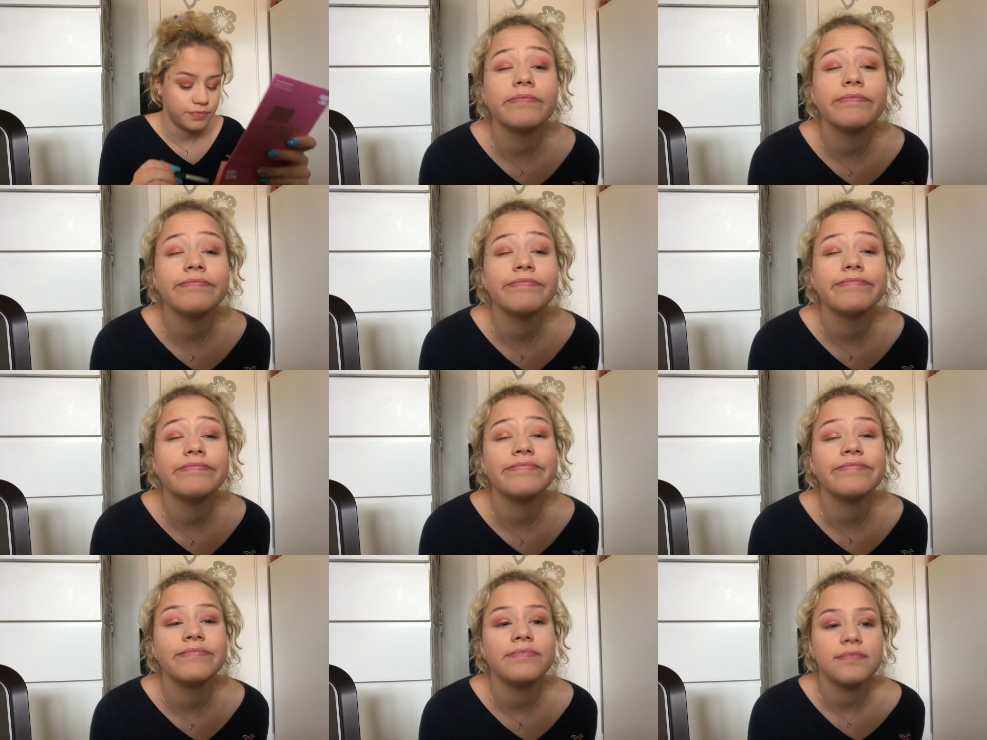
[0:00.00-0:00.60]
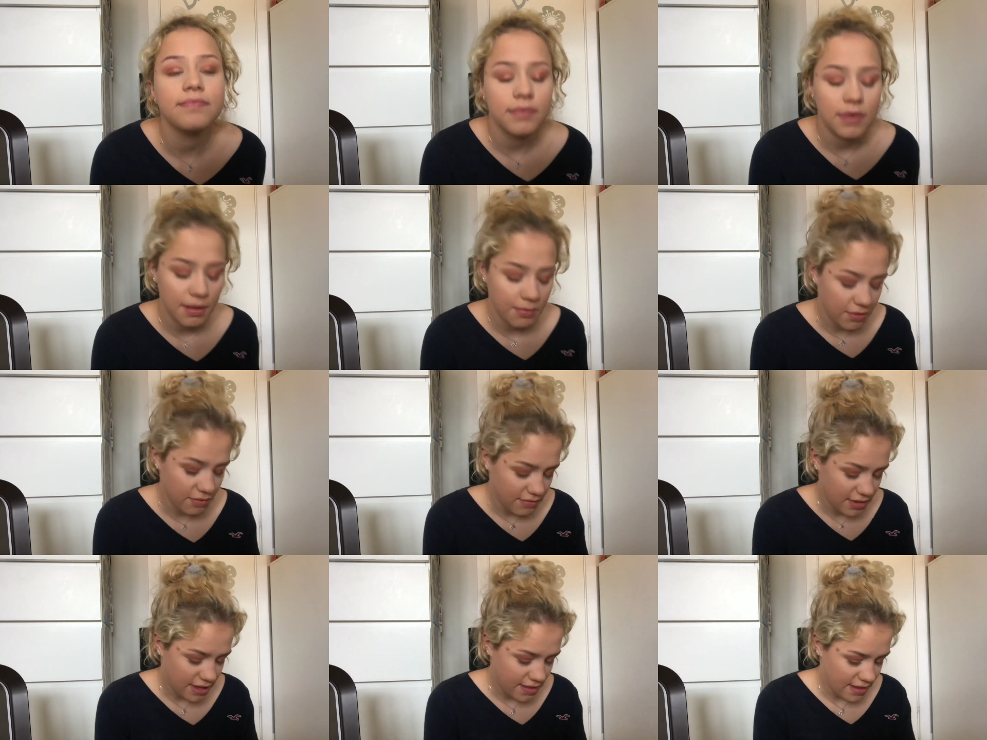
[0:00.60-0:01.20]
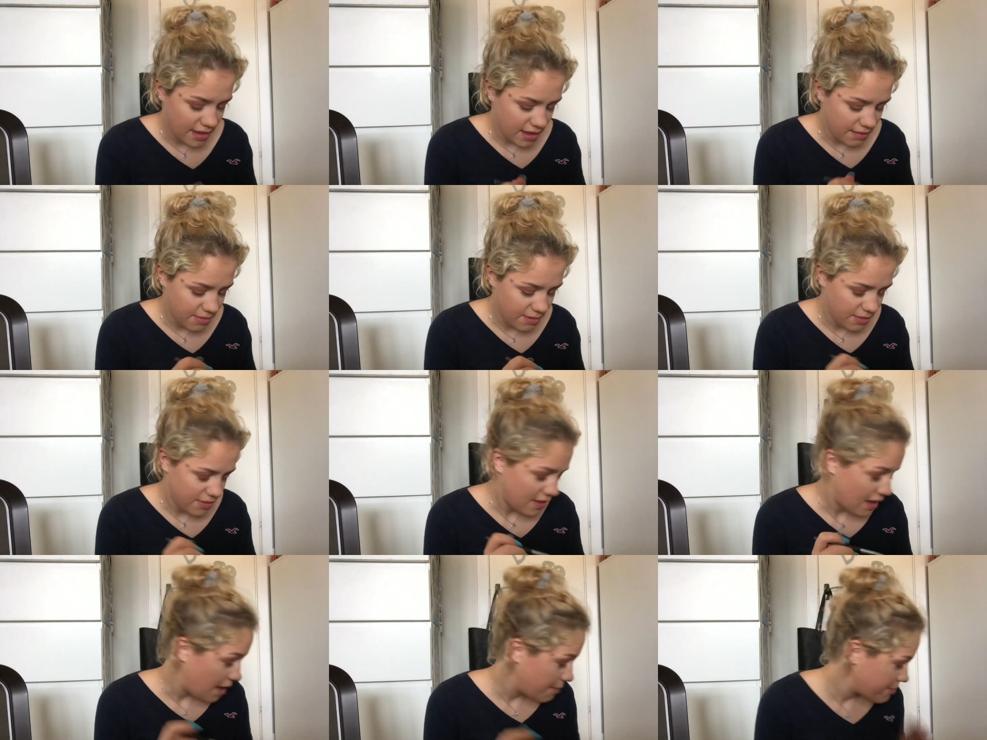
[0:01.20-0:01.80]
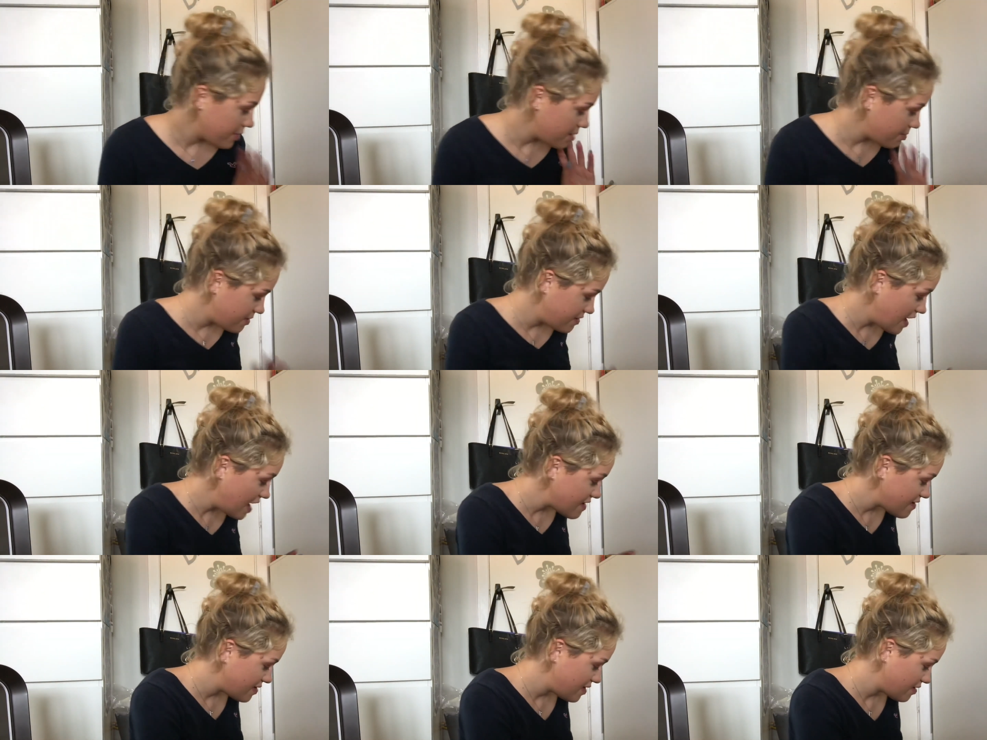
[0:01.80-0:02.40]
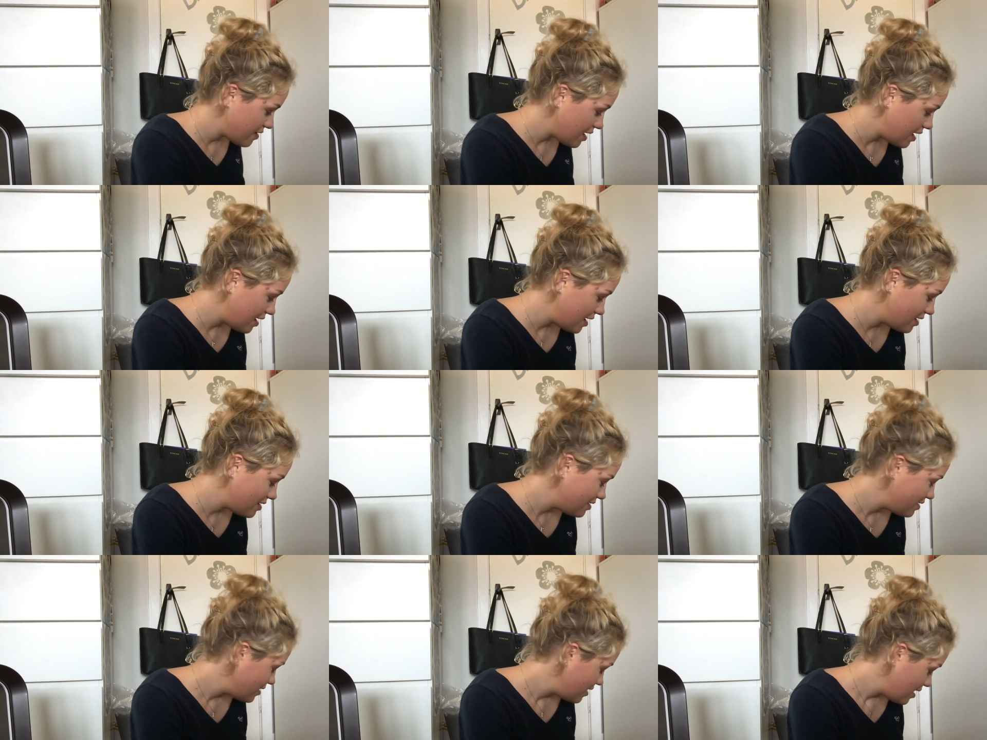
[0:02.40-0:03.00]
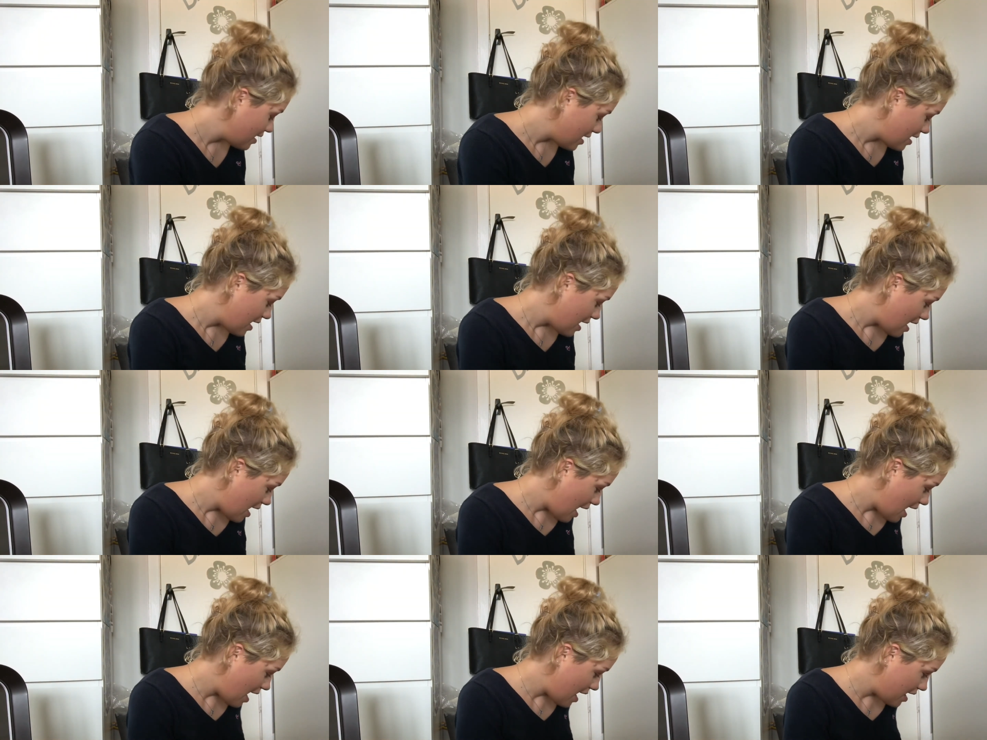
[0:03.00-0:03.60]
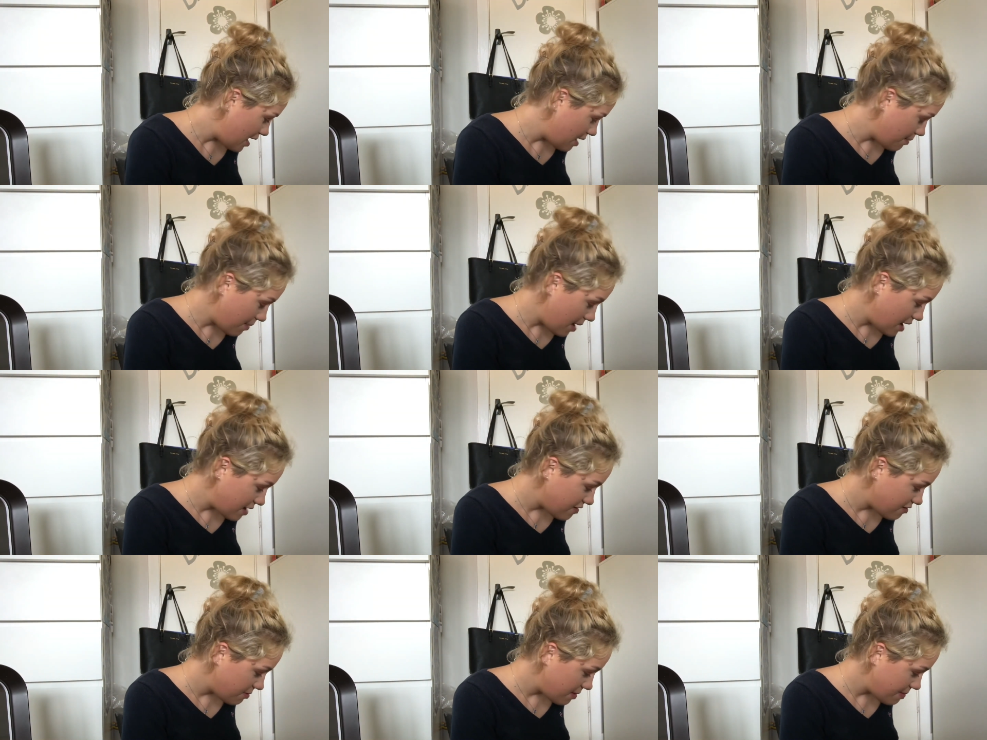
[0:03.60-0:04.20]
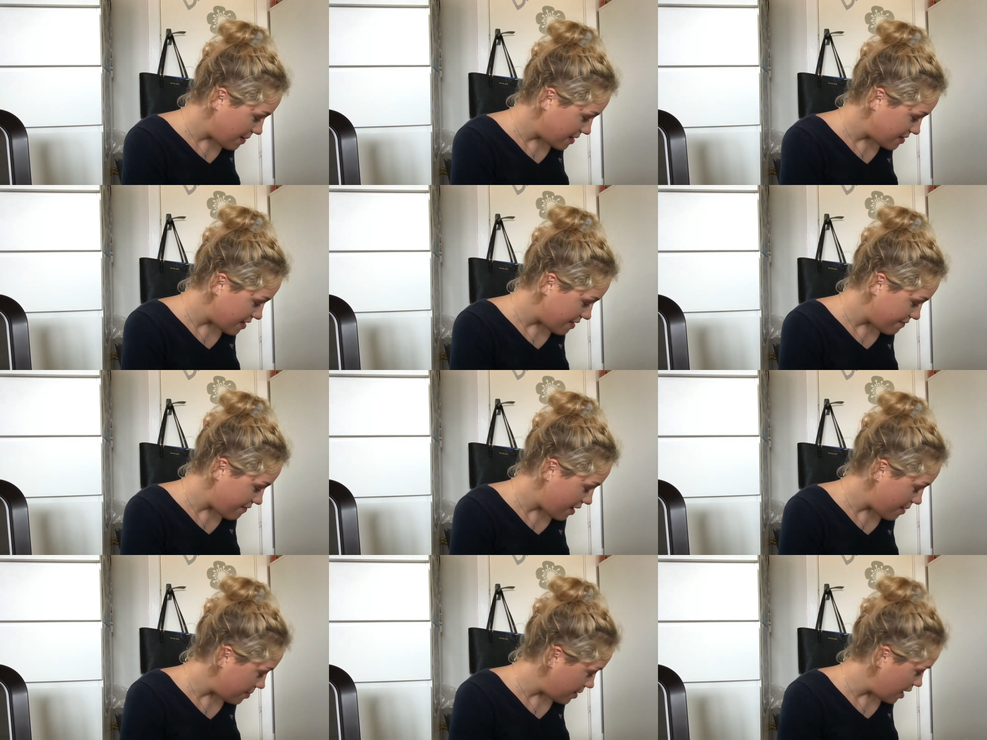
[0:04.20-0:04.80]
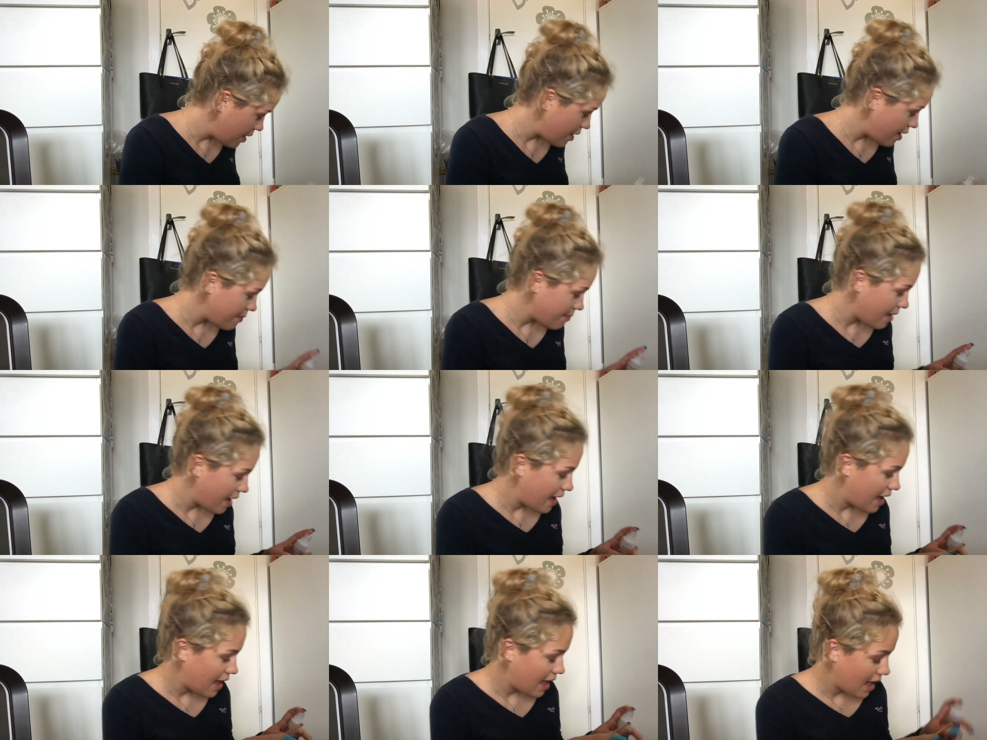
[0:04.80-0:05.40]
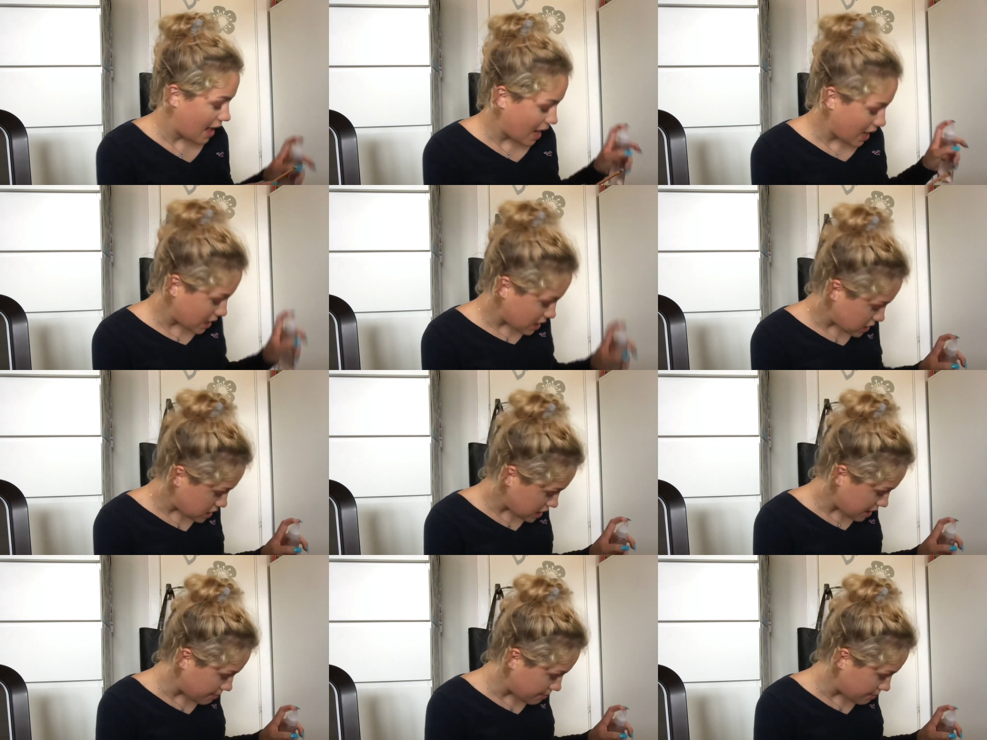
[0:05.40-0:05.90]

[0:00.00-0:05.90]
I'm not really that happy with that. I'm going to be changing this colour, and it might just be better if I apply it in my hand.